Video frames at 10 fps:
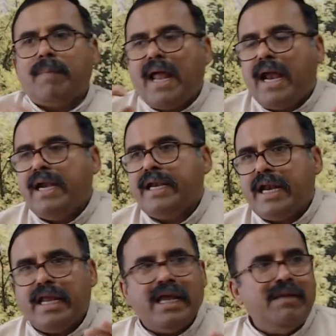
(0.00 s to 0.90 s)
plant
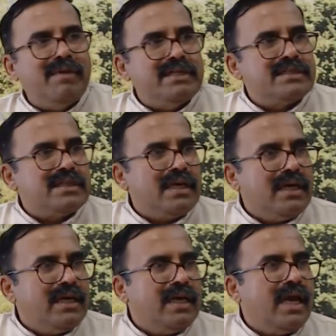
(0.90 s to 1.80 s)
and animals.
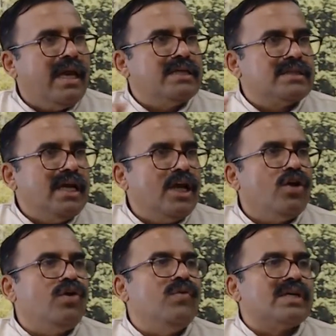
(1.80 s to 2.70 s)
He is the
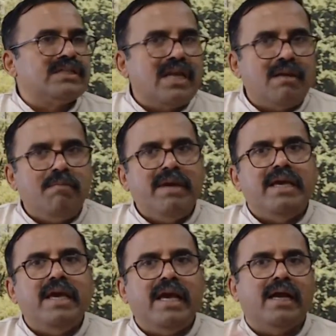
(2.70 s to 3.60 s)
universal
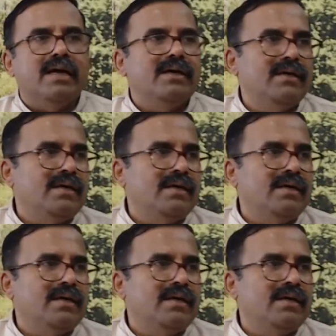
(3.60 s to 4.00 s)
being.